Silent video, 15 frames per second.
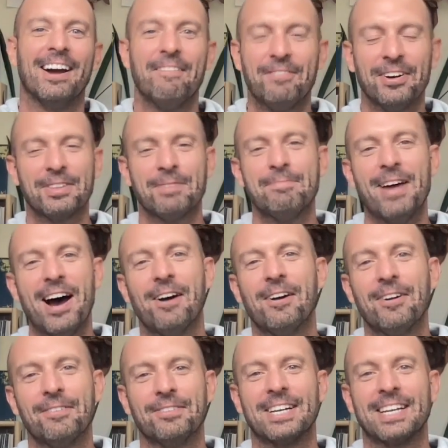I felt the
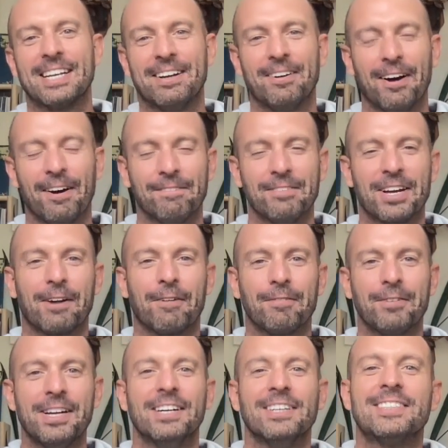power of like a
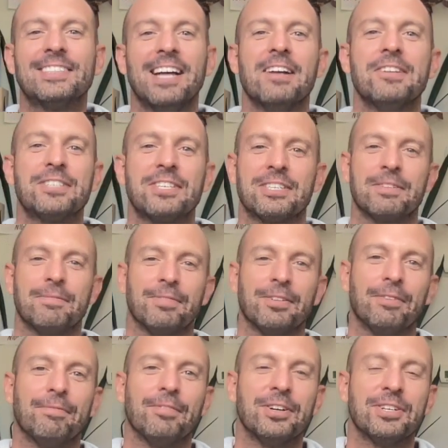real sound system for
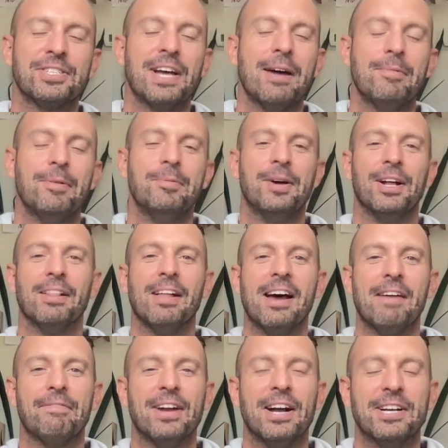the first time in my
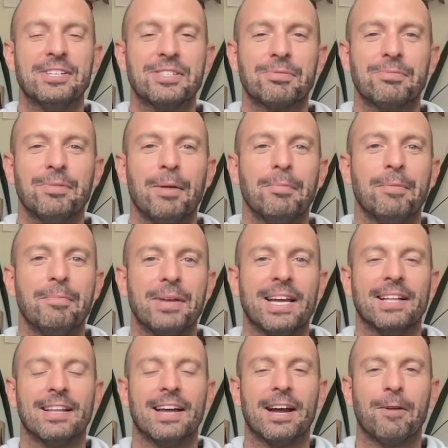life. And I just remember
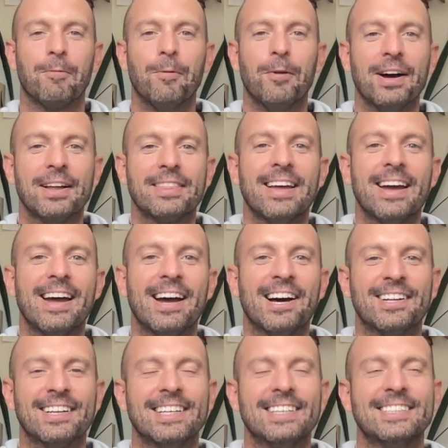being like, what the
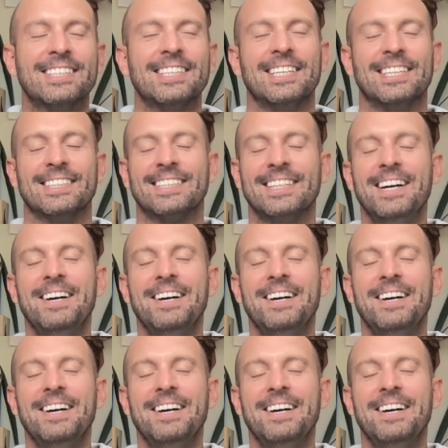hell is this?